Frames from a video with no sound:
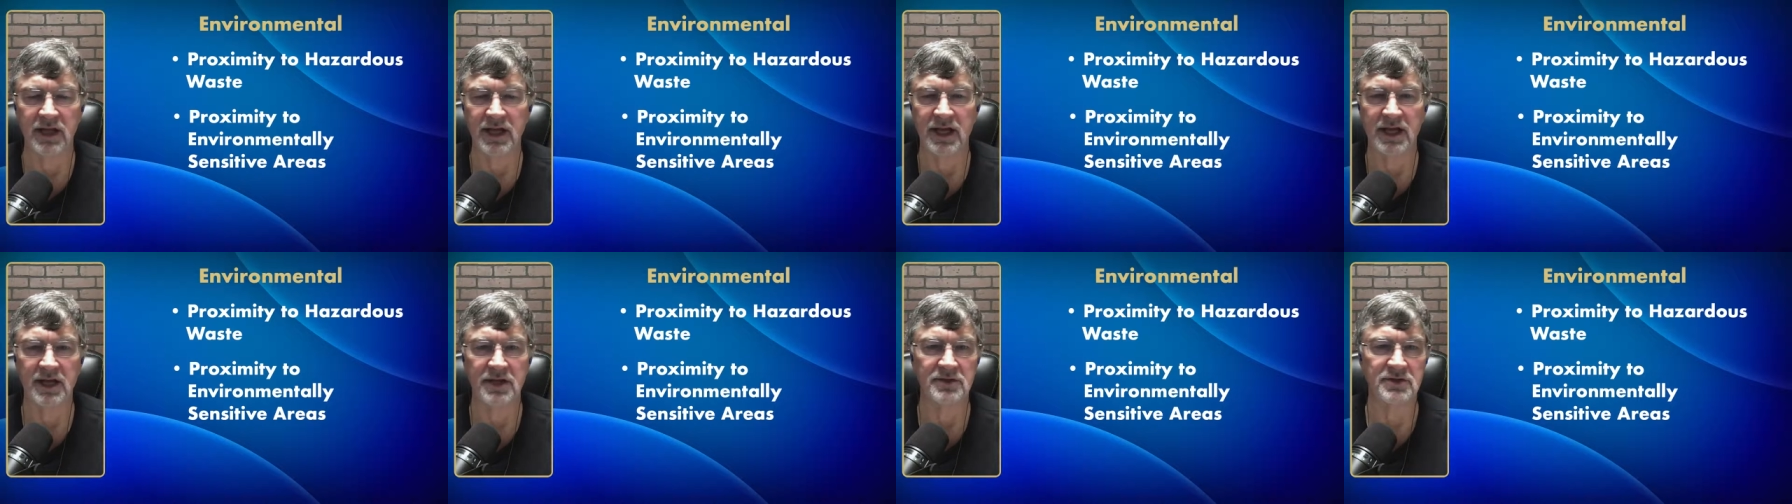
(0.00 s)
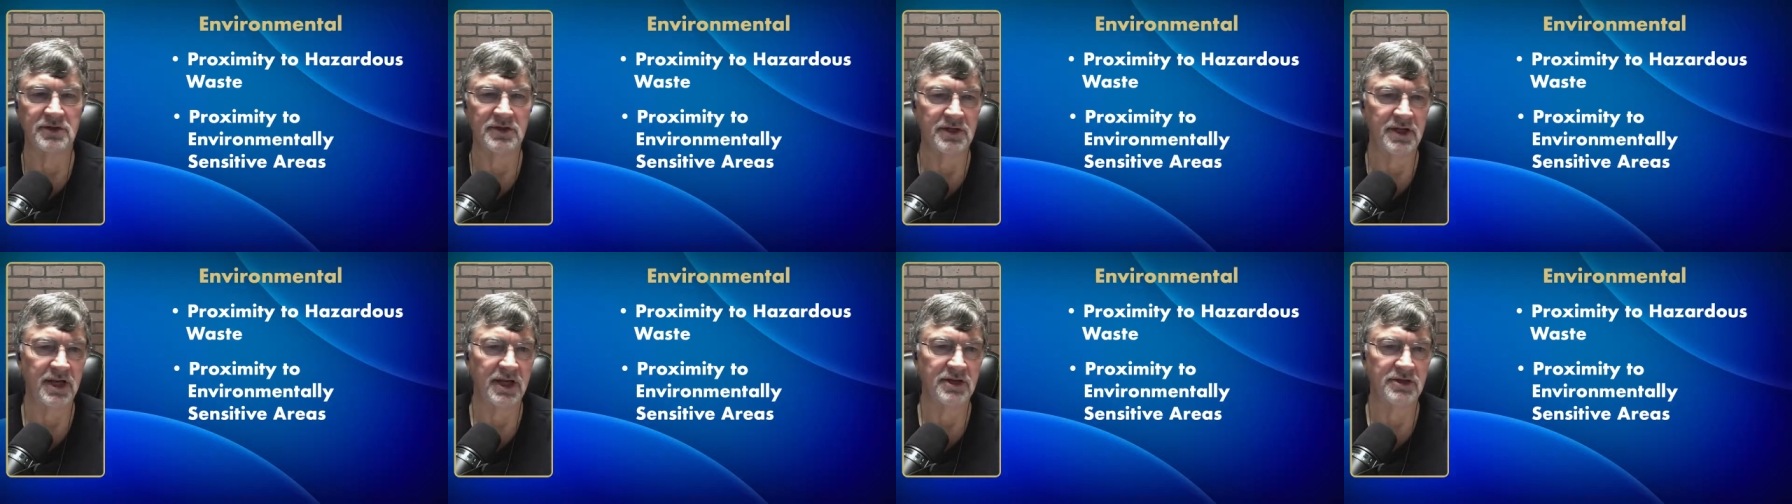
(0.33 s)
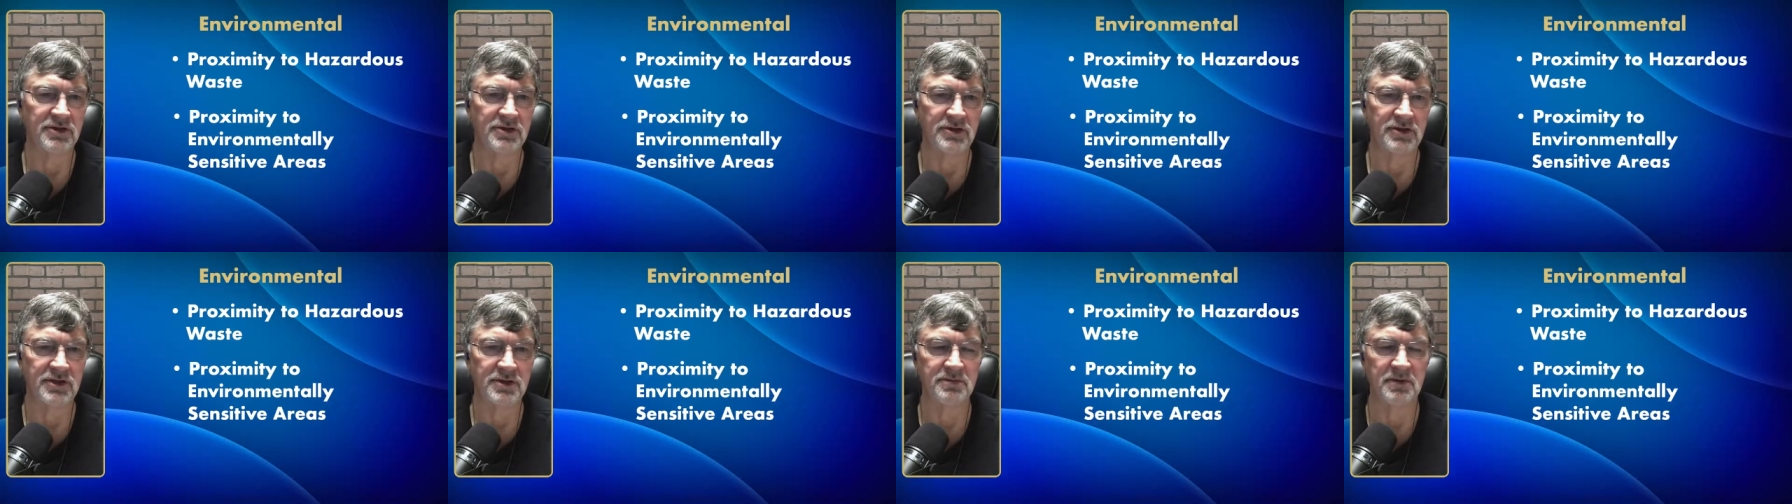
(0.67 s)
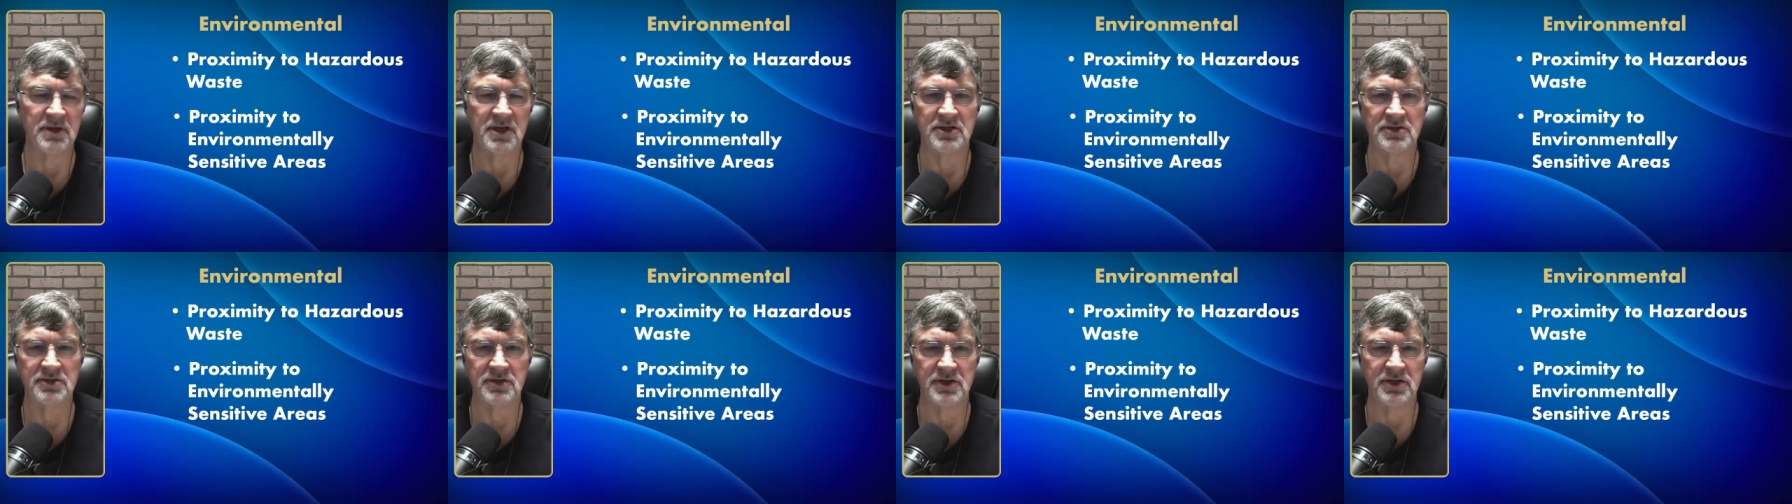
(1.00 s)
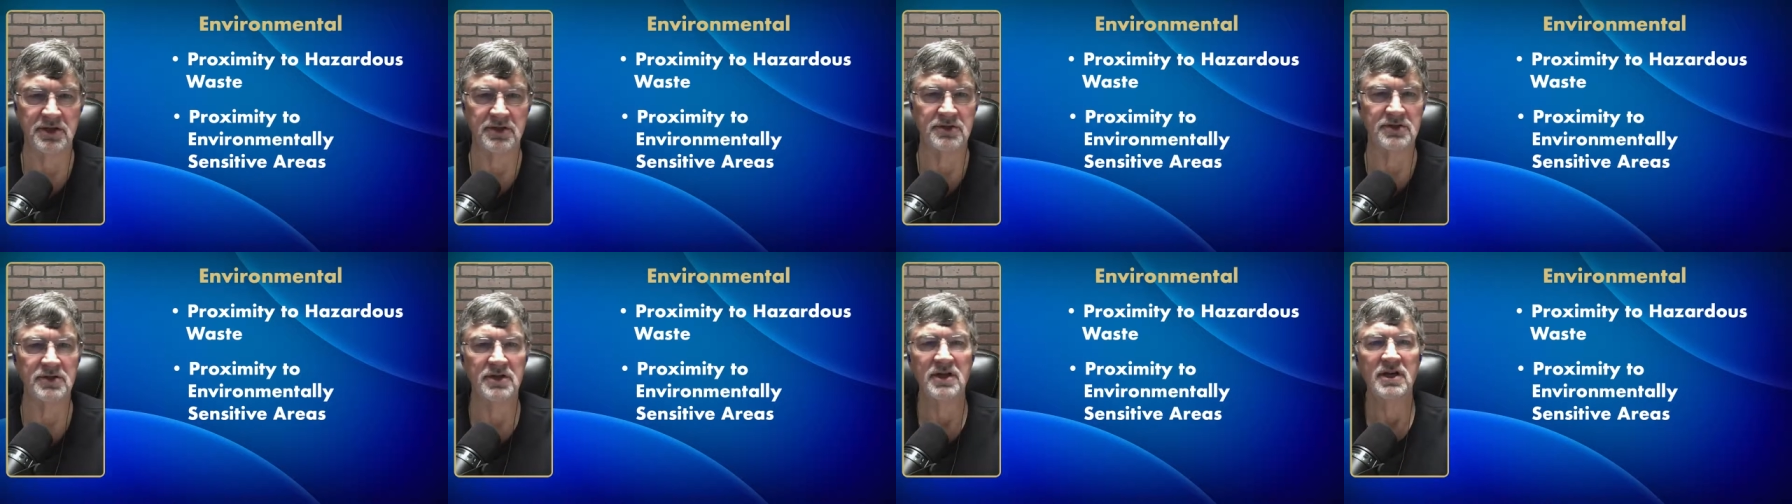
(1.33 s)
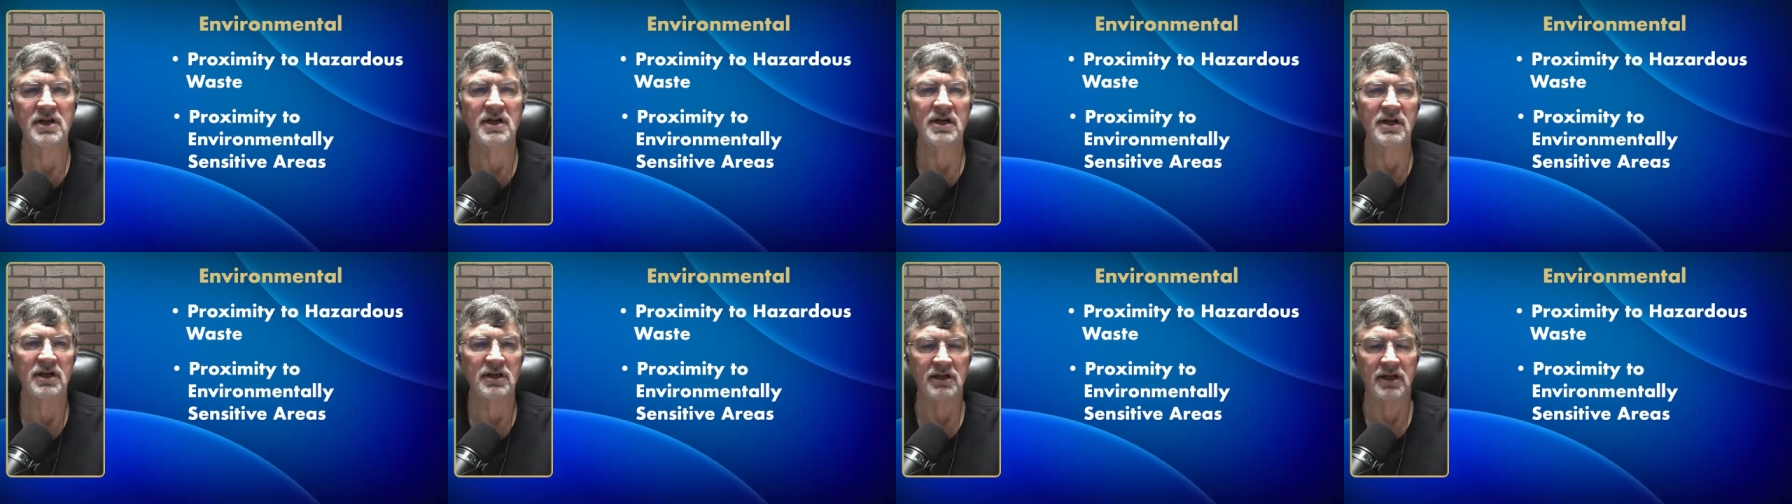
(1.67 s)
wetlands, endangered
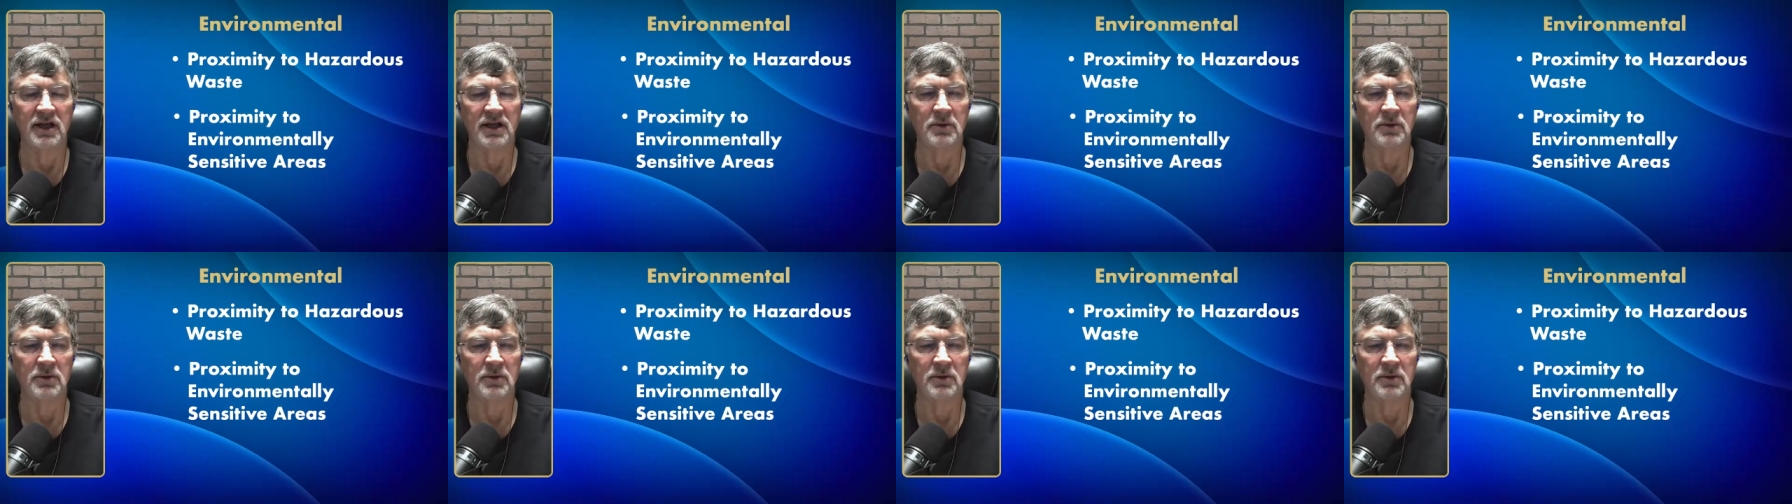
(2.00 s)
species